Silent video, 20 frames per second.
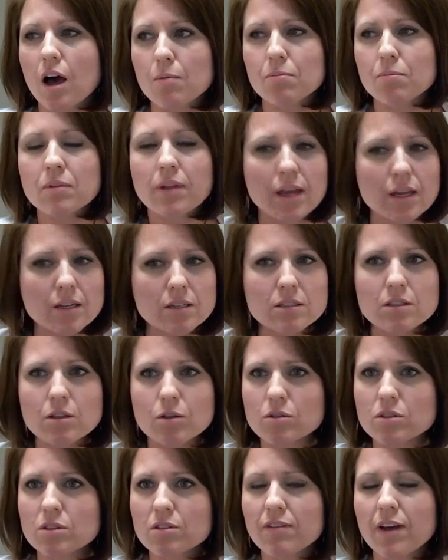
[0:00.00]
plans
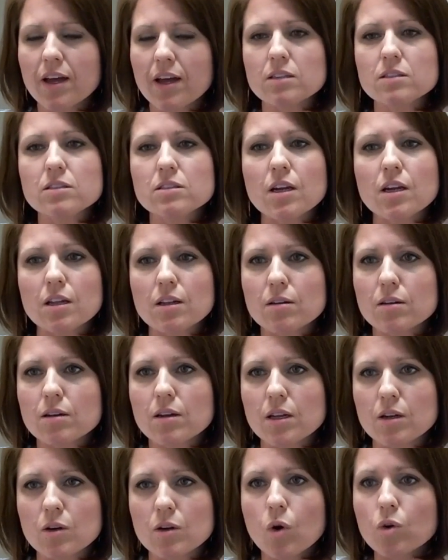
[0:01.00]
those events,
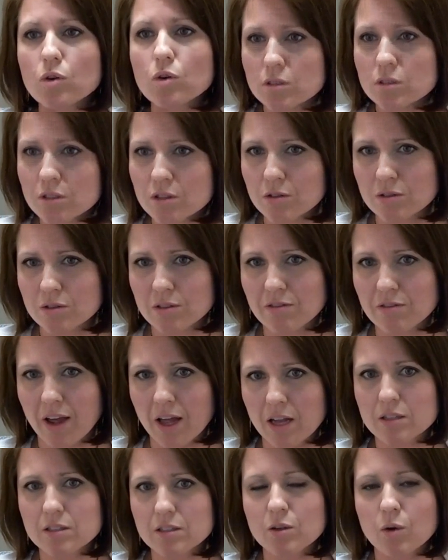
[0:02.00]
and hosts those events.